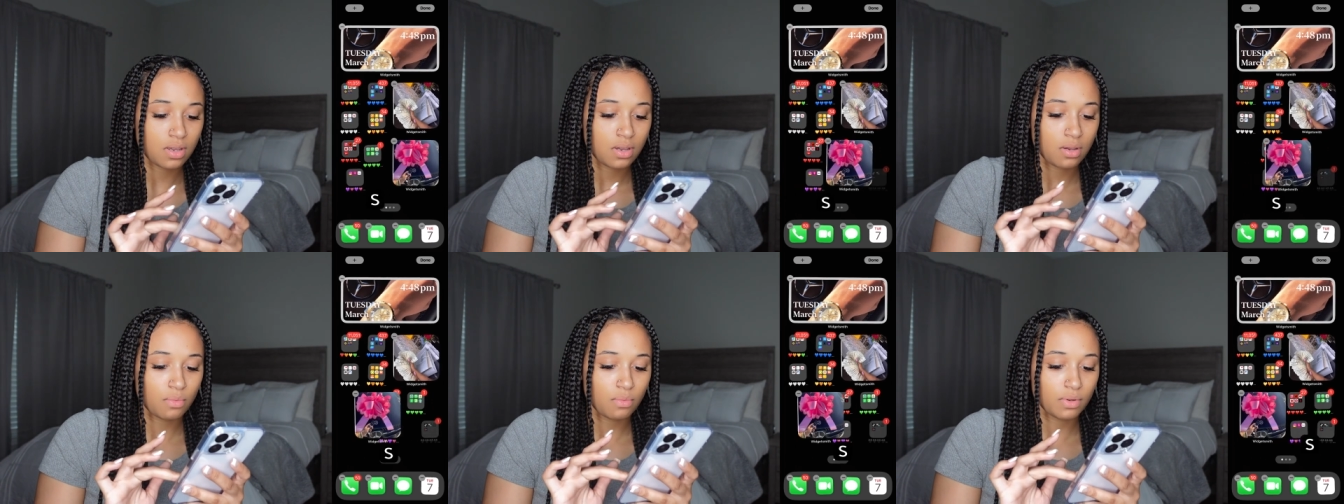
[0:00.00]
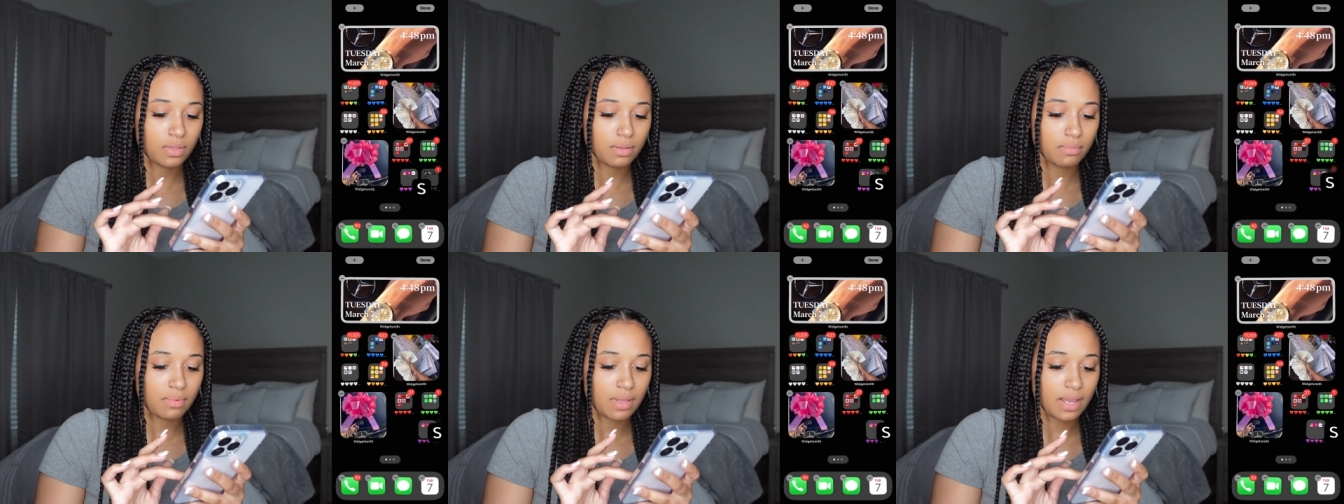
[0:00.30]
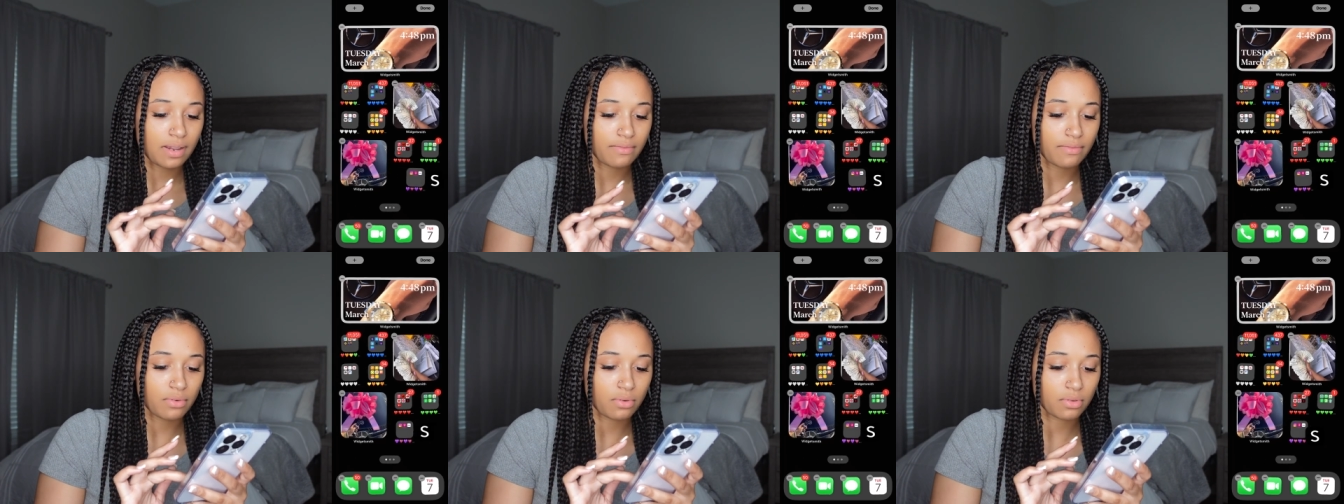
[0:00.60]
Where'd the
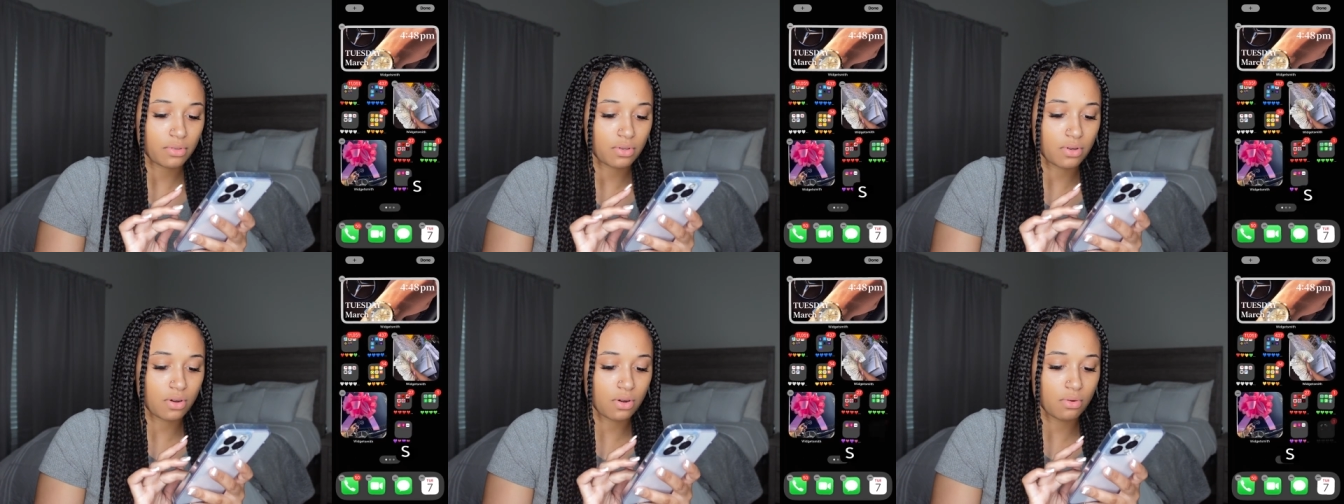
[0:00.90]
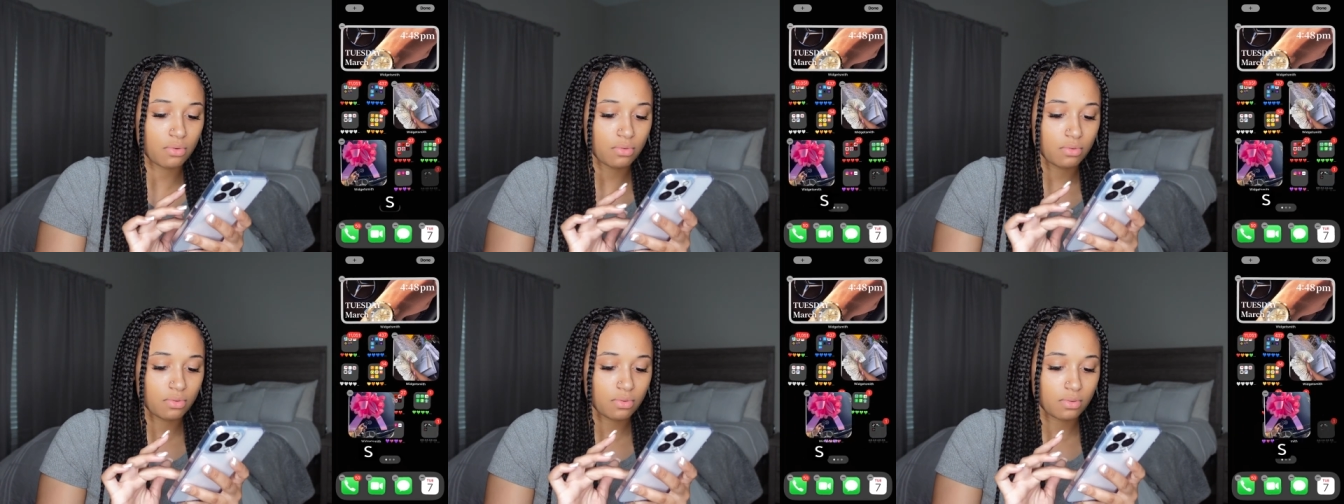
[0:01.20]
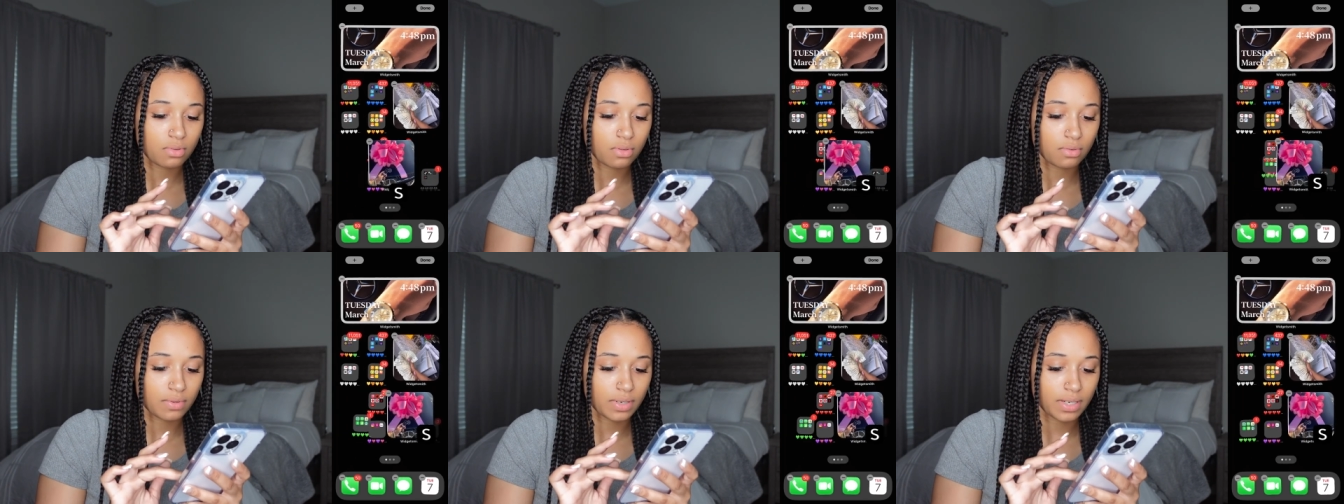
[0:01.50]
black folder go?
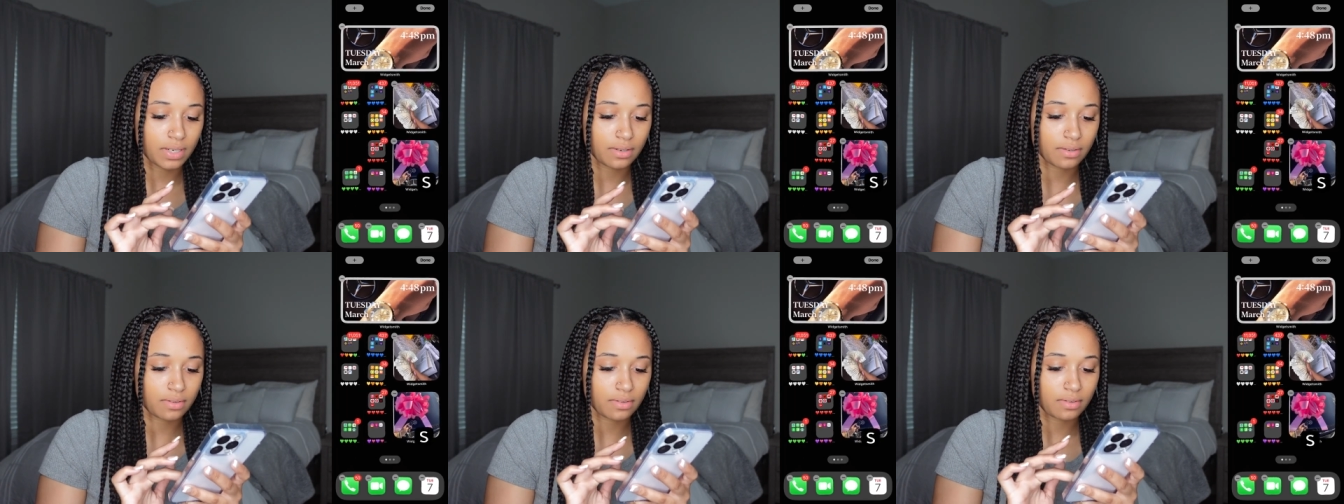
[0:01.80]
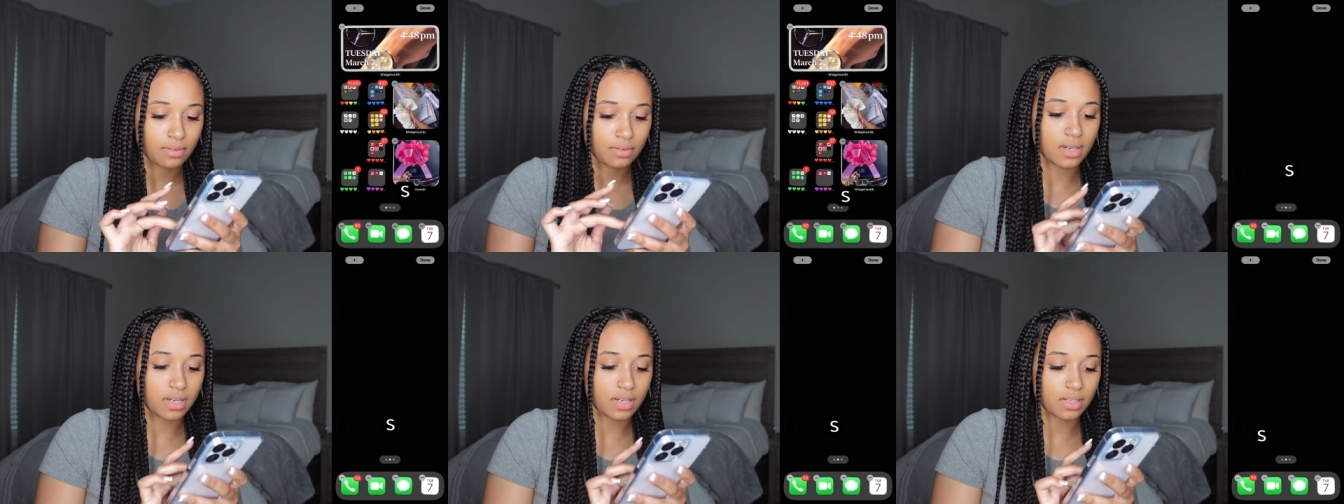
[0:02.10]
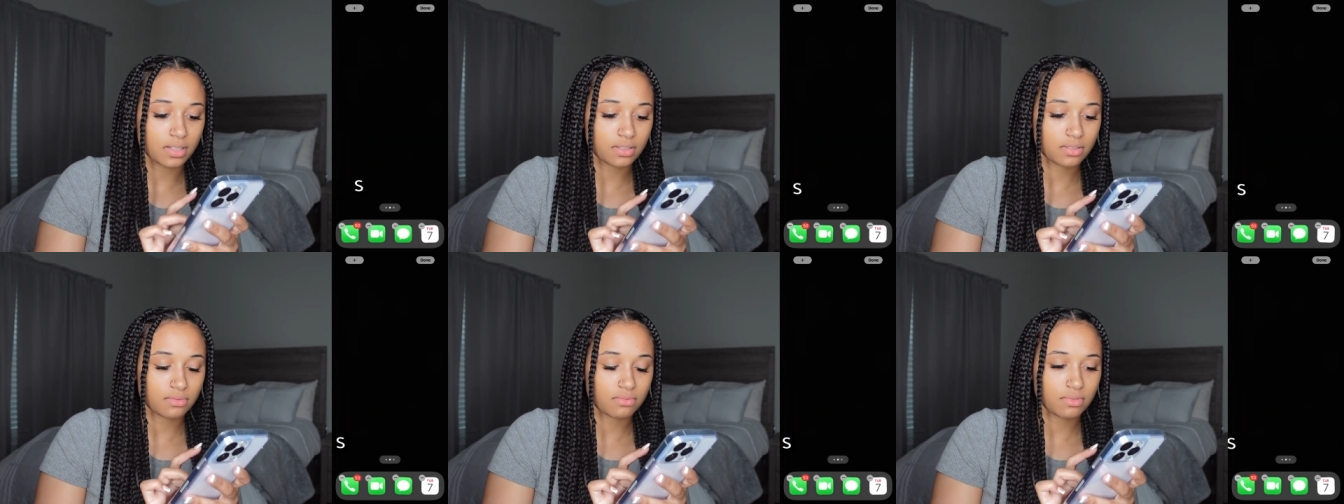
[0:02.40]
Over here.
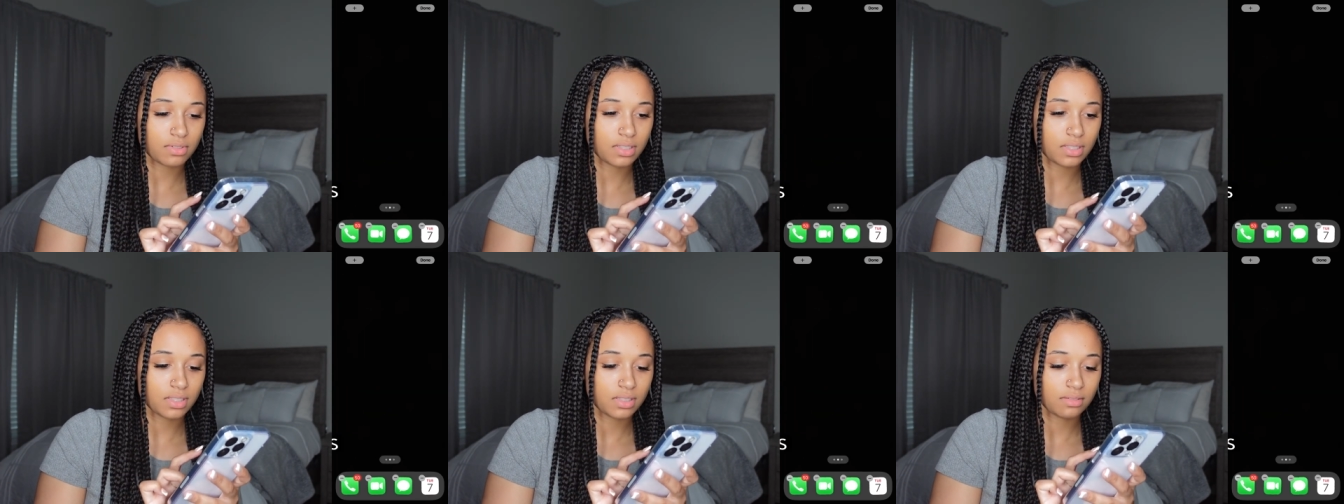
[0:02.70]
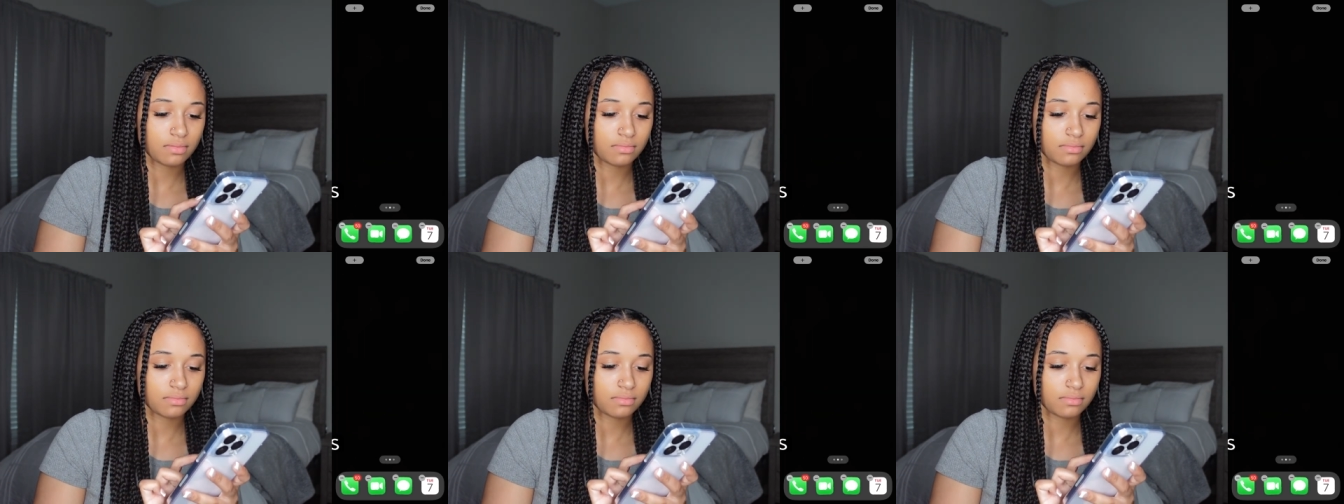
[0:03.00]
Gosh, really?